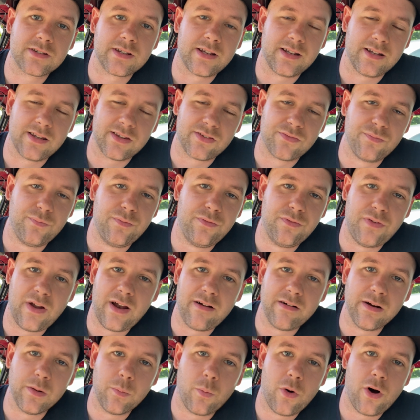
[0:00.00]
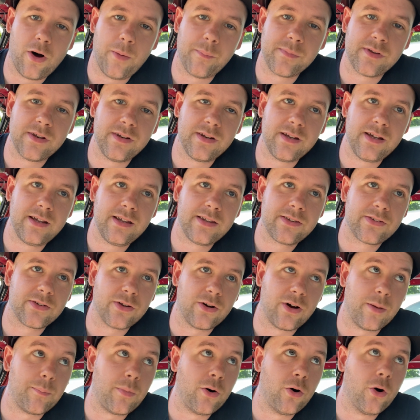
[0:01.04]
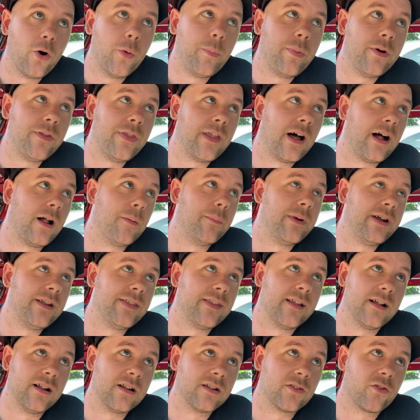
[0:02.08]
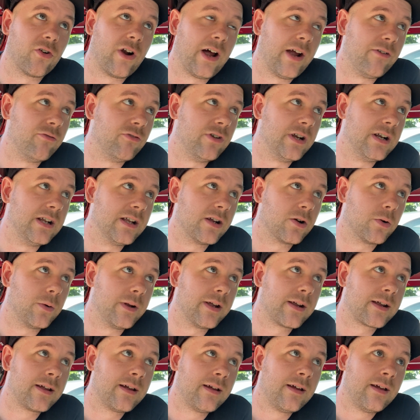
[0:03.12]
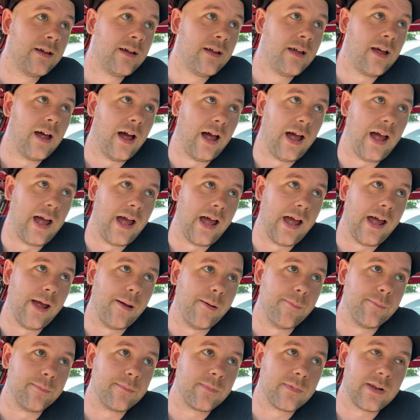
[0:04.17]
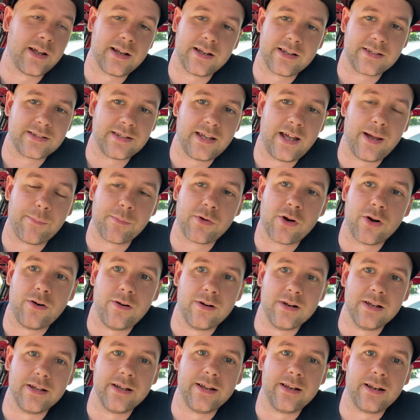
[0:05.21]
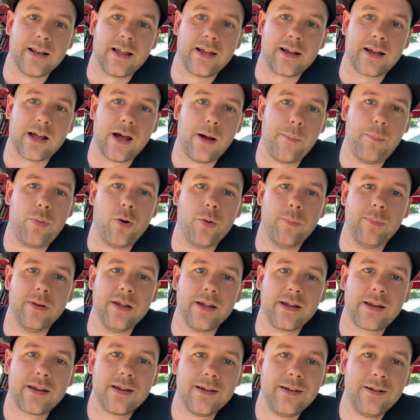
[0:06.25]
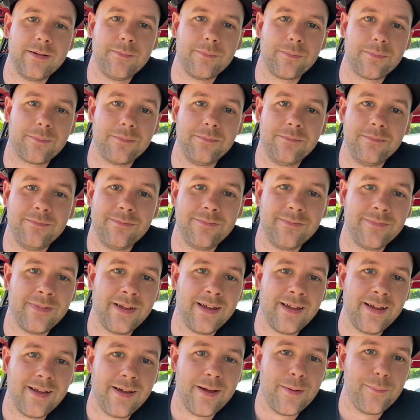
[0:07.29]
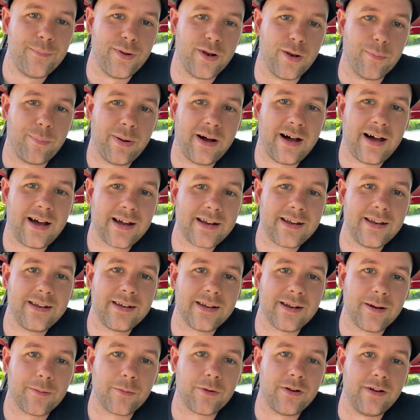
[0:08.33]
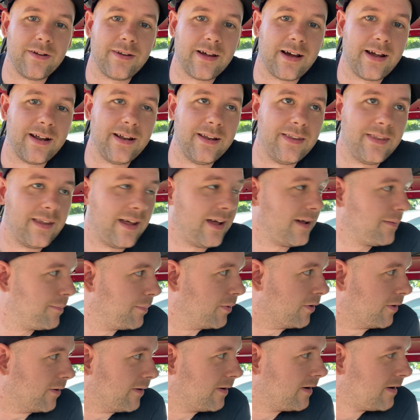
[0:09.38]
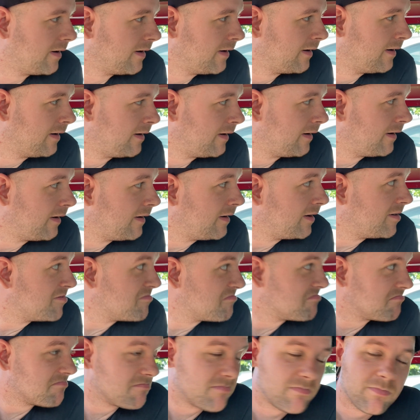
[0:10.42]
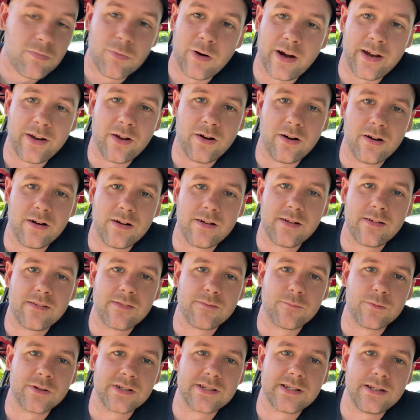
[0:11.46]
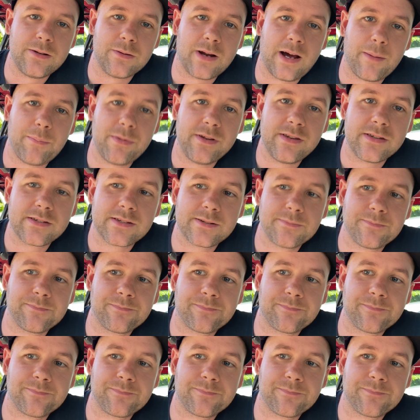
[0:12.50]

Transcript: It is very warm today, so I'm hoping that'll mean it'll dry really quick. Like I say, I'm currently in like a public bit of parking and I'm going to dye it in there, but why not? We'll see what happens.